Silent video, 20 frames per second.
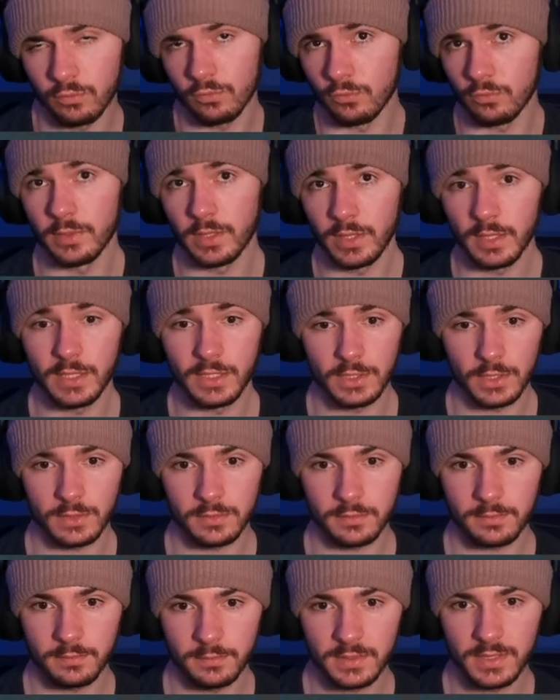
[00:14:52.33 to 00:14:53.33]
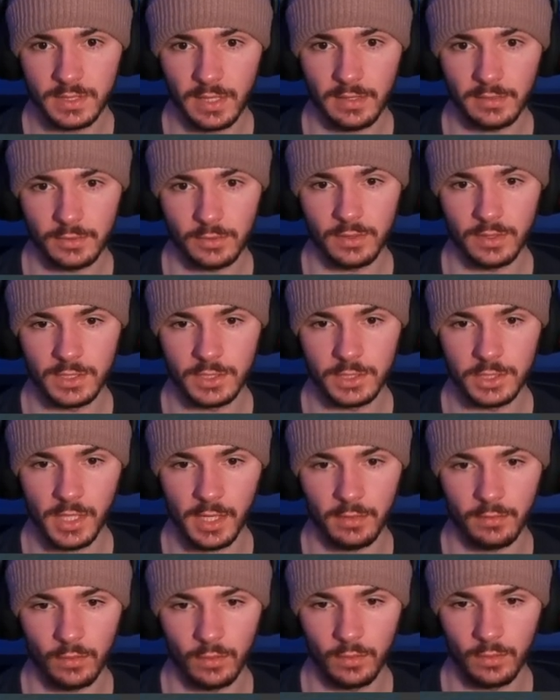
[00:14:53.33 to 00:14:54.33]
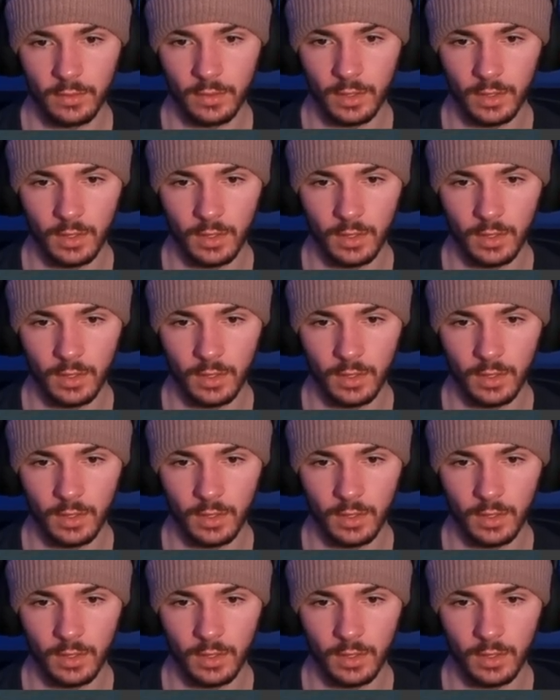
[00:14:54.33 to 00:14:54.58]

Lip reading: really just centered in general.